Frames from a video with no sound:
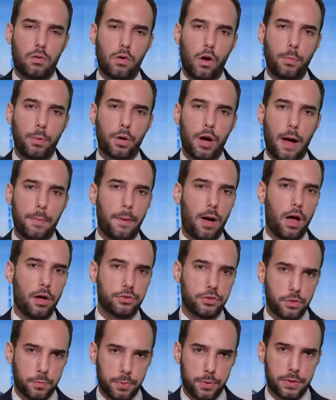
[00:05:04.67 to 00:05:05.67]
Robocop
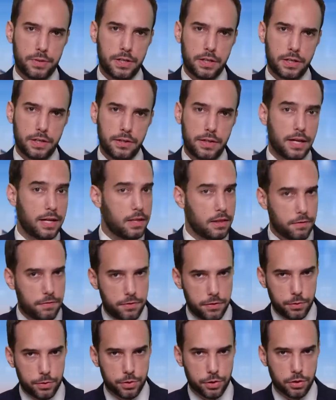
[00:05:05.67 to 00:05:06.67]
also predicted that in the
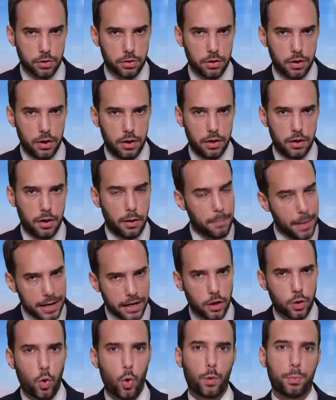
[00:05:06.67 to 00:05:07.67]
future, a
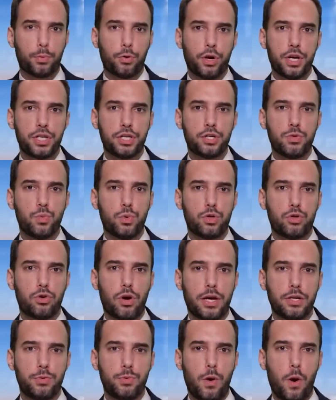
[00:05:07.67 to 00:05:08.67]
megacorporation would
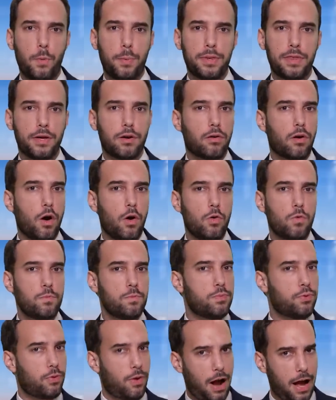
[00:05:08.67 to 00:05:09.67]
try to open their own
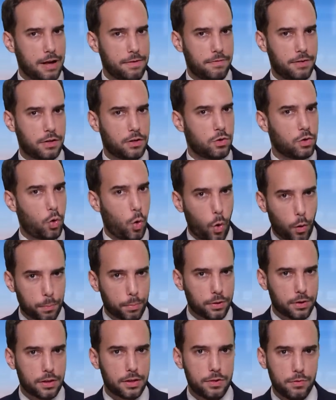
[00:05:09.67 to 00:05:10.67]
private,
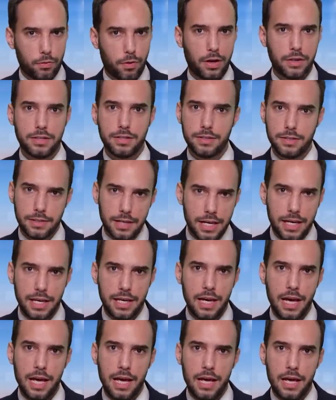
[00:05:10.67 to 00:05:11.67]
corporately run
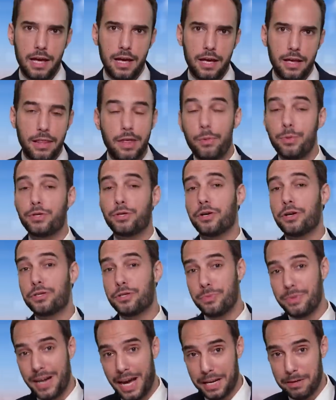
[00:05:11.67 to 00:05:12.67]
city that would turn
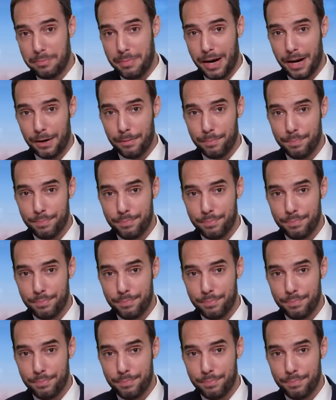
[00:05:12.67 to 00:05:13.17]
into a nightmare.